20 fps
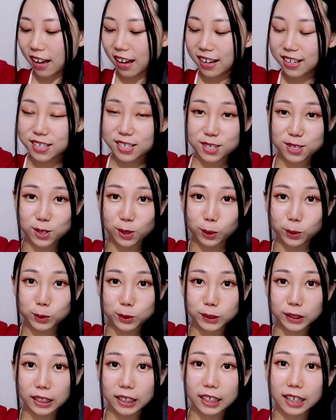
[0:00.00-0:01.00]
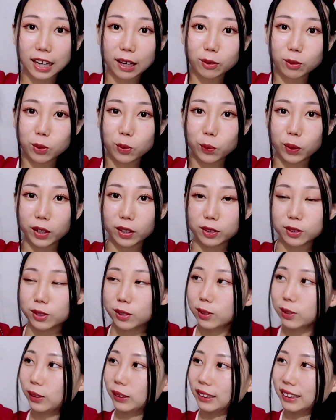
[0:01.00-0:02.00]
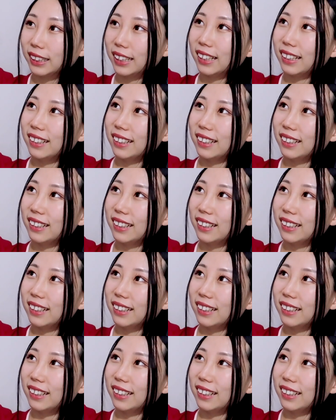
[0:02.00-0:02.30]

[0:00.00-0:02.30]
I just don't think I will wear those.